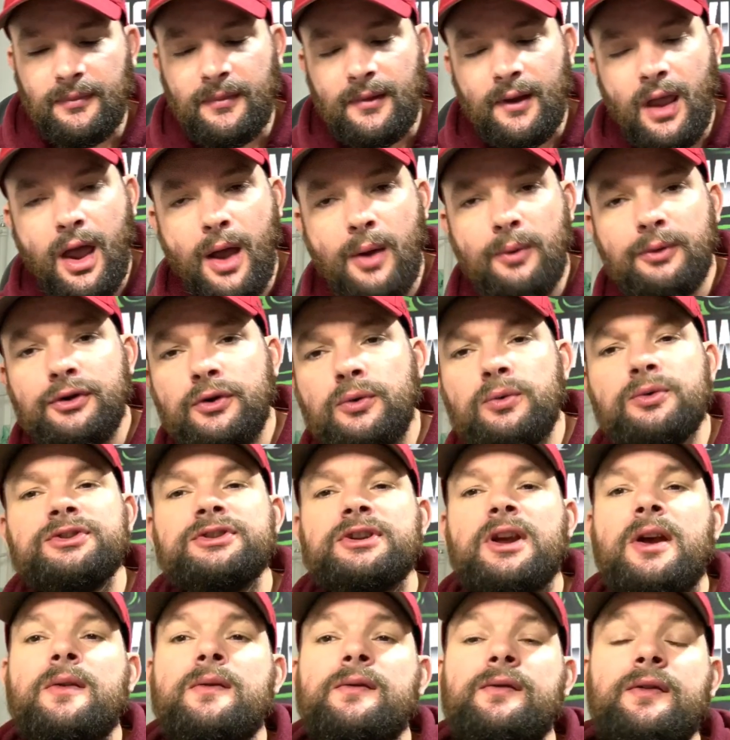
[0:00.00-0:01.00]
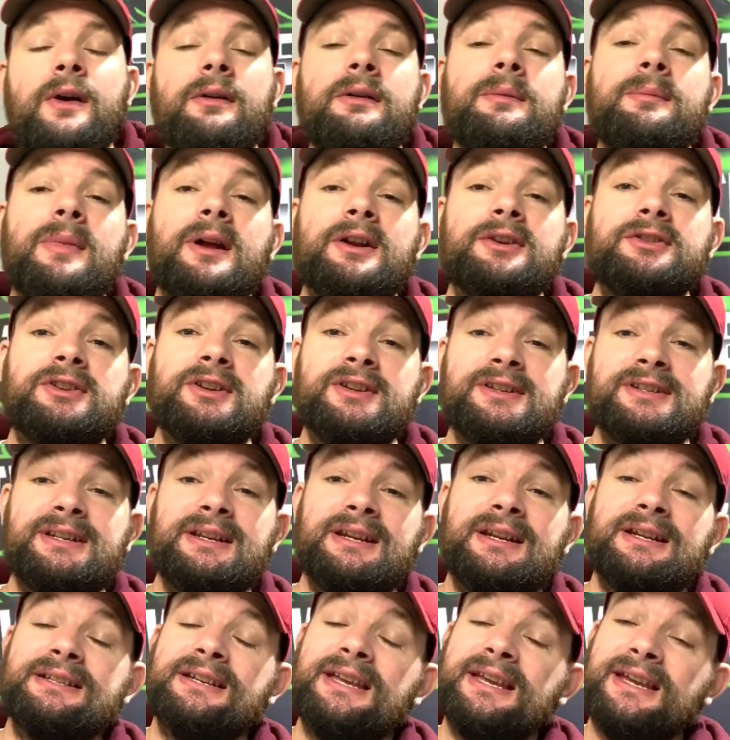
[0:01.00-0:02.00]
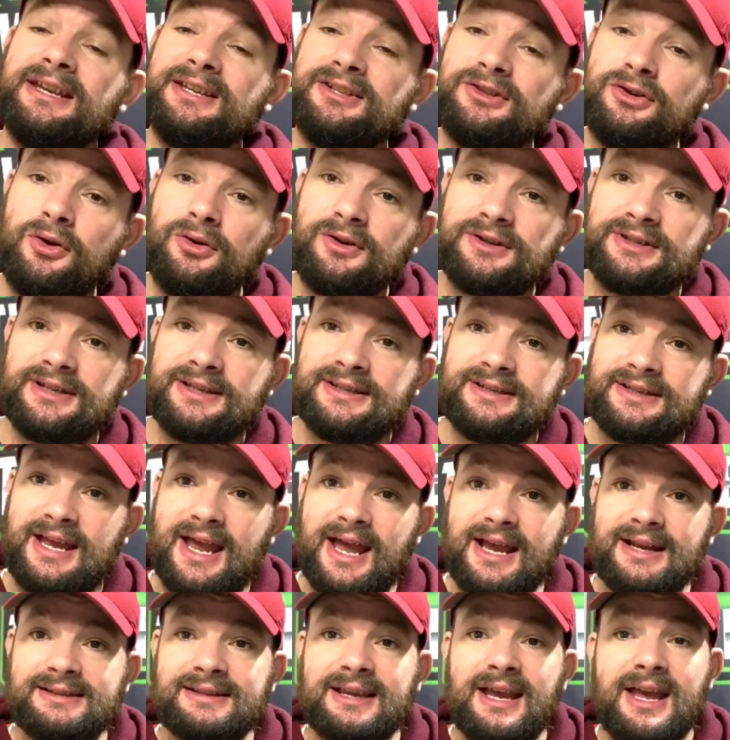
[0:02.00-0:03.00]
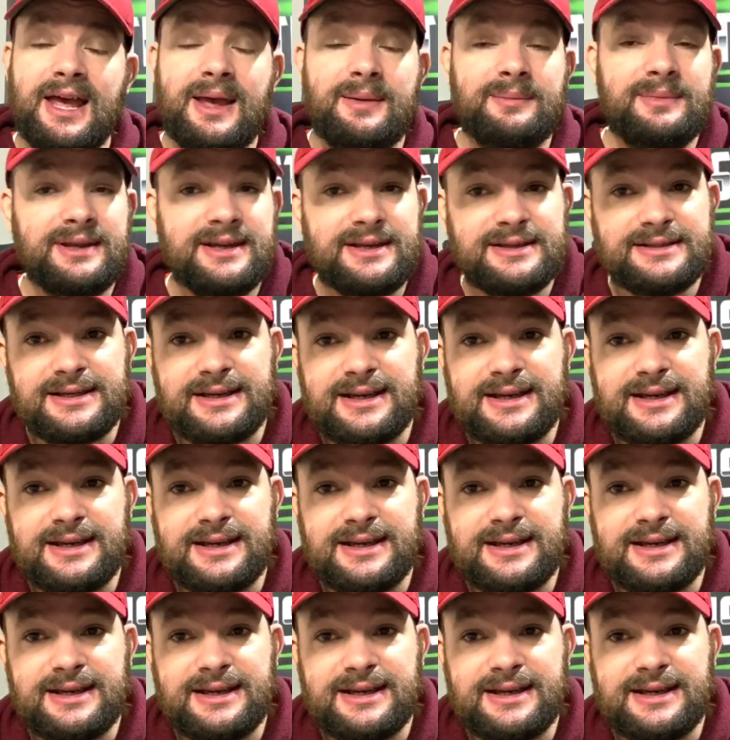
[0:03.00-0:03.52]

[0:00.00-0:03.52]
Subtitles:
I would also very much consider taking Toxin Sacs because,